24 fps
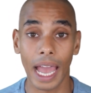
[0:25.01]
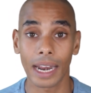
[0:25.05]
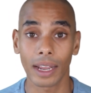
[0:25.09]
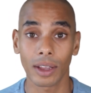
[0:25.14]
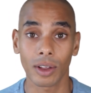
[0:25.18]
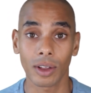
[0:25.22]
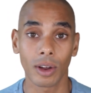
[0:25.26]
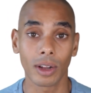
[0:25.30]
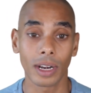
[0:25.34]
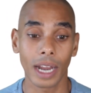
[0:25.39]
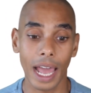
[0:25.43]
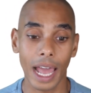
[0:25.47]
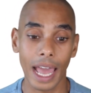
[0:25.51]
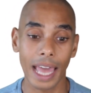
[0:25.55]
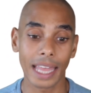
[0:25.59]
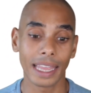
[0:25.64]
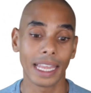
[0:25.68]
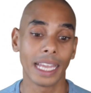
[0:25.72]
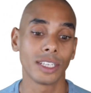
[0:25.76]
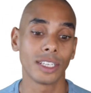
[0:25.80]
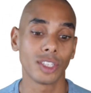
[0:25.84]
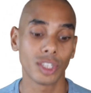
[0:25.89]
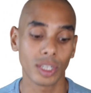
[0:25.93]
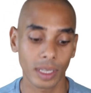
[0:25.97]
Anaconda and
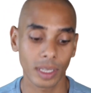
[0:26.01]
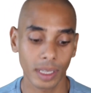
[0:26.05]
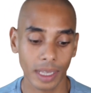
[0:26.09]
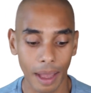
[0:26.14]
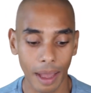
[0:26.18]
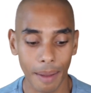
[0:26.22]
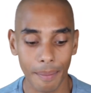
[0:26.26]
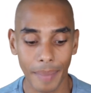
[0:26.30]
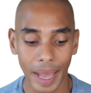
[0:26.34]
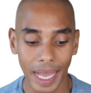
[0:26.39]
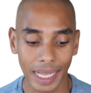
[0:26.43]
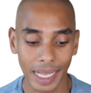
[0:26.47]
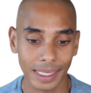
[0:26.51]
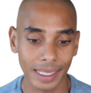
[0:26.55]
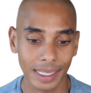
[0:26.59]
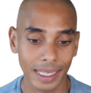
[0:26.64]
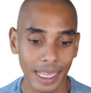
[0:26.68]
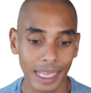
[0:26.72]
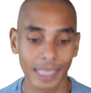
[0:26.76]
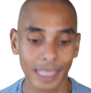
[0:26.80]
then come back to